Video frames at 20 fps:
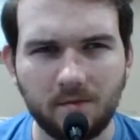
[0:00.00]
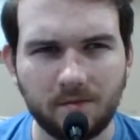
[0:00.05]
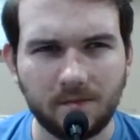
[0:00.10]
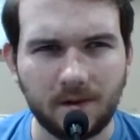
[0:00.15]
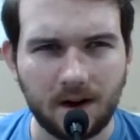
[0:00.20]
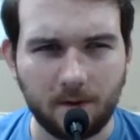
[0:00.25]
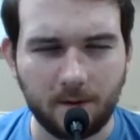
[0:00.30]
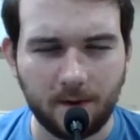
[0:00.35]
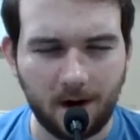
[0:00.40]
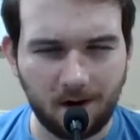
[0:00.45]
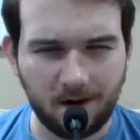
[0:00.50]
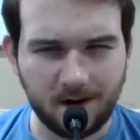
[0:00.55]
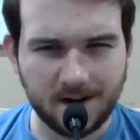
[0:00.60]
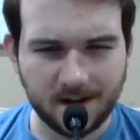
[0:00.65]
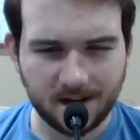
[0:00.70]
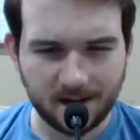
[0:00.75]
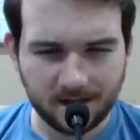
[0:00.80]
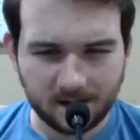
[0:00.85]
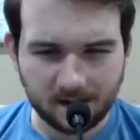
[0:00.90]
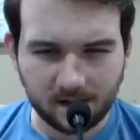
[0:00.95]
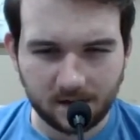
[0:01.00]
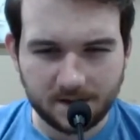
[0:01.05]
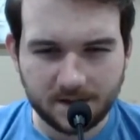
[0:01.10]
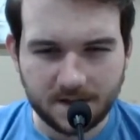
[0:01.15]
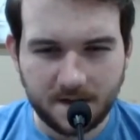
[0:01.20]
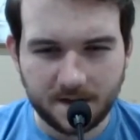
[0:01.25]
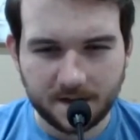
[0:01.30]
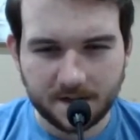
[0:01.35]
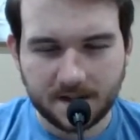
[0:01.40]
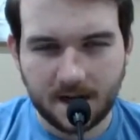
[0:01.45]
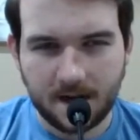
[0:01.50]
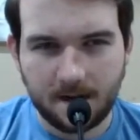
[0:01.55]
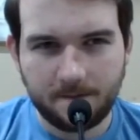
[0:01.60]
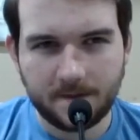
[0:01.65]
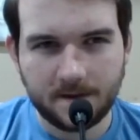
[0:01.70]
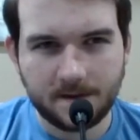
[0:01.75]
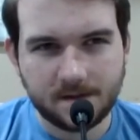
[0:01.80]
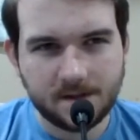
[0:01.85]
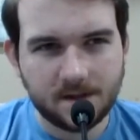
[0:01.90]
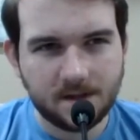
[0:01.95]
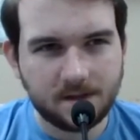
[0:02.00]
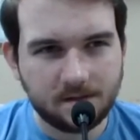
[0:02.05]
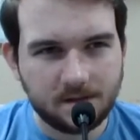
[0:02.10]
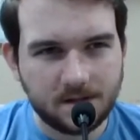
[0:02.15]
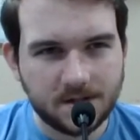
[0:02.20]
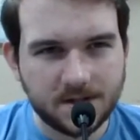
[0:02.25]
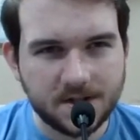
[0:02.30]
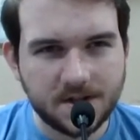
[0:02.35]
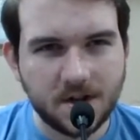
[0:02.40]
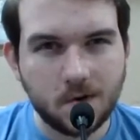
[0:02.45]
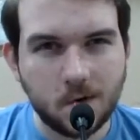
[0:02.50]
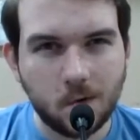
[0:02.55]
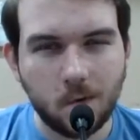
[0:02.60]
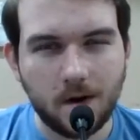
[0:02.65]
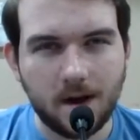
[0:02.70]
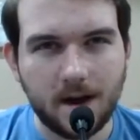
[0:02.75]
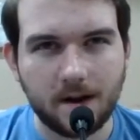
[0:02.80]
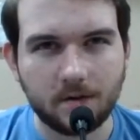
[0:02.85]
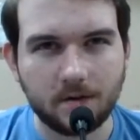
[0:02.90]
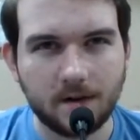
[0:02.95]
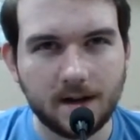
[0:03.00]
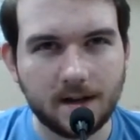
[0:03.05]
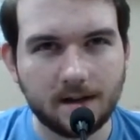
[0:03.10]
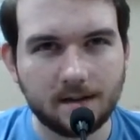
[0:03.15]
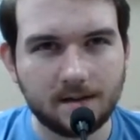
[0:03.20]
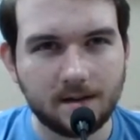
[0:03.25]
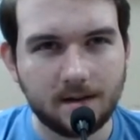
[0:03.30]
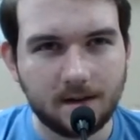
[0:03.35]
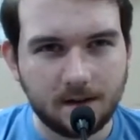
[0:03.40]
Are we already getting close to the top? There's no way, right?